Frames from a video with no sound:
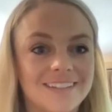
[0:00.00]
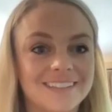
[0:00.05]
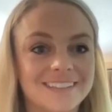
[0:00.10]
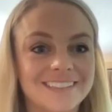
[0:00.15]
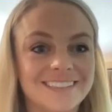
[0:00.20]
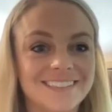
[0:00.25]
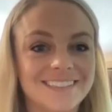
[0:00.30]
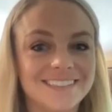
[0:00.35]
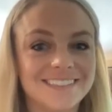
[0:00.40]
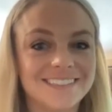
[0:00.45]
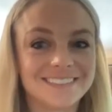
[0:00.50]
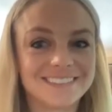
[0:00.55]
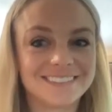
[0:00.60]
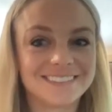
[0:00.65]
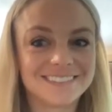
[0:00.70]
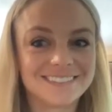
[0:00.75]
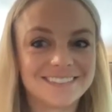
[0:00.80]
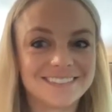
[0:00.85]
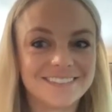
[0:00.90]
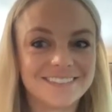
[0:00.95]

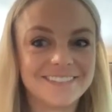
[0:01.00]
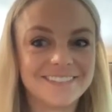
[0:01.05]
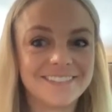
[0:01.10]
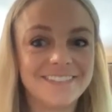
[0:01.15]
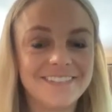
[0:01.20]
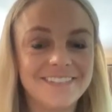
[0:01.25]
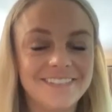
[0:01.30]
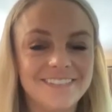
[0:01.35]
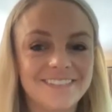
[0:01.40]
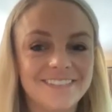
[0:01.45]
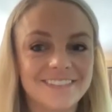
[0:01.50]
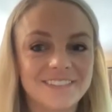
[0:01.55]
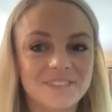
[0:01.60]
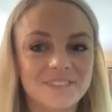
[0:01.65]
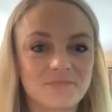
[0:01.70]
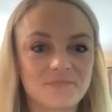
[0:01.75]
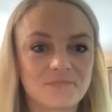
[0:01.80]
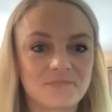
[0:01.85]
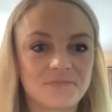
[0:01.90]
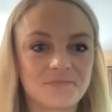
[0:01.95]

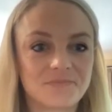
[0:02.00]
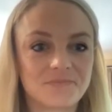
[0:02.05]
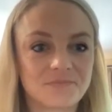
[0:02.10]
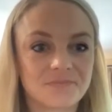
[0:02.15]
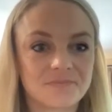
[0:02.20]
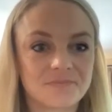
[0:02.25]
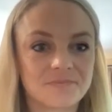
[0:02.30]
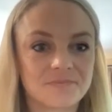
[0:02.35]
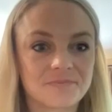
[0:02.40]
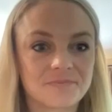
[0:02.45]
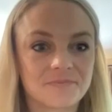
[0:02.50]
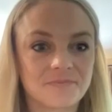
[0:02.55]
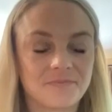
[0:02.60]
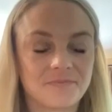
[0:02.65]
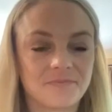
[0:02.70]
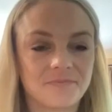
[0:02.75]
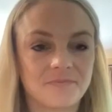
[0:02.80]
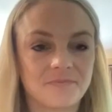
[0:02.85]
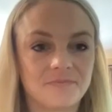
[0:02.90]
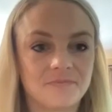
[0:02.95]

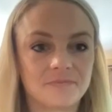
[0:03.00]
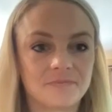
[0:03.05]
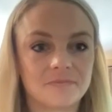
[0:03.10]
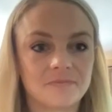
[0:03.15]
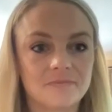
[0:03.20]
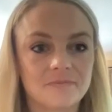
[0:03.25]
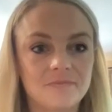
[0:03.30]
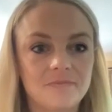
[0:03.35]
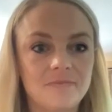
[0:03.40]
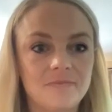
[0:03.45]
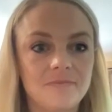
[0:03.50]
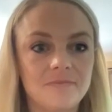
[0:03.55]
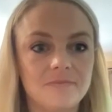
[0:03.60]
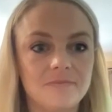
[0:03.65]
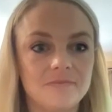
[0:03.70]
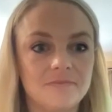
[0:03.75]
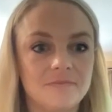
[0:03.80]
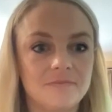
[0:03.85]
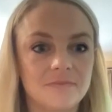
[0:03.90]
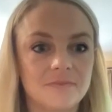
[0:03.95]

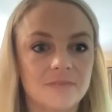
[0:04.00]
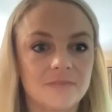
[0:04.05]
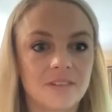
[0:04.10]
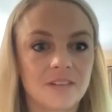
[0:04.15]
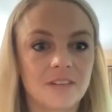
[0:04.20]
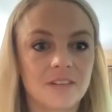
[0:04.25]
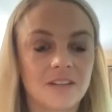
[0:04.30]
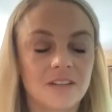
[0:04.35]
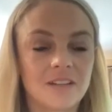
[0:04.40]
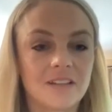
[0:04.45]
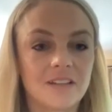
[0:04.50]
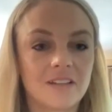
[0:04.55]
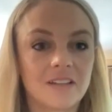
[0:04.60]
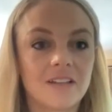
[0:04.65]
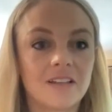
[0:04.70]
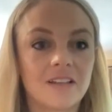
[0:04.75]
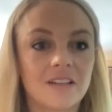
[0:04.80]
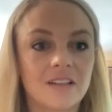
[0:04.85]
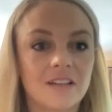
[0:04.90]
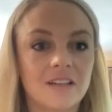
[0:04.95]

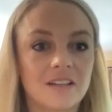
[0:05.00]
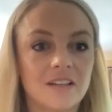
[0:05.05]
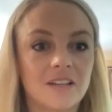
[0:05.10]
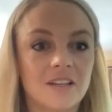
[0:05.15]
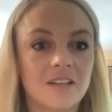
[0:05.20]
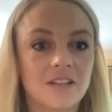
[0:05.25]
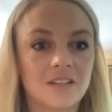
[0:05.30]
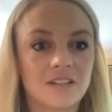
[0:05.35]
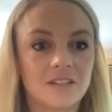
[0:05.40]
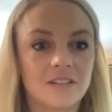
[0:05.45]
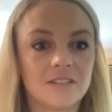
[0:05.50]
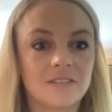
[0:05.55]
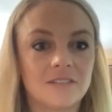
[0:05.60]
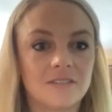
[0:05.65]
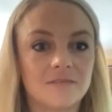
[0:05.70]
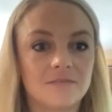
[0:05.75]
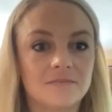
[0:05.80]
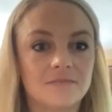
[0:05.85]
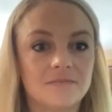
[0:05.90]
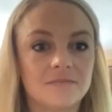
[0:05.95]

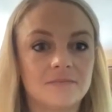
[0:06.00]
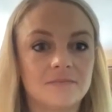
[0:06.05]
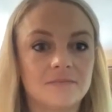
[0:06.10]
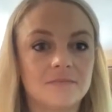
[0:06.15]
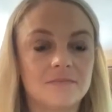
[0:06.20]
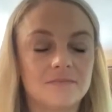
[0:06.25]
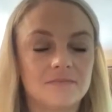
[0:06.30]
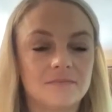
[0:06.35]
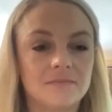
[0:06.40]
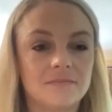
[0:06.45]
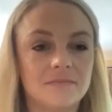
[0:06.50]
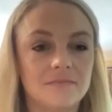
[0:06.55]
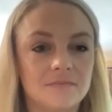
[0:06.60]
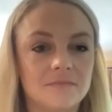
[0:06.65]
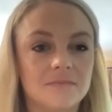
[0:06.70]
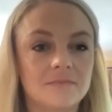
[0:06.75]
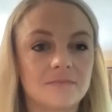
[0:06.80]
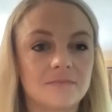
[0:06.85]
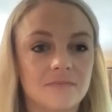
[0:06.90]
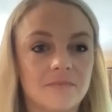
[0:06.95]
No words are spoken by the person on screen.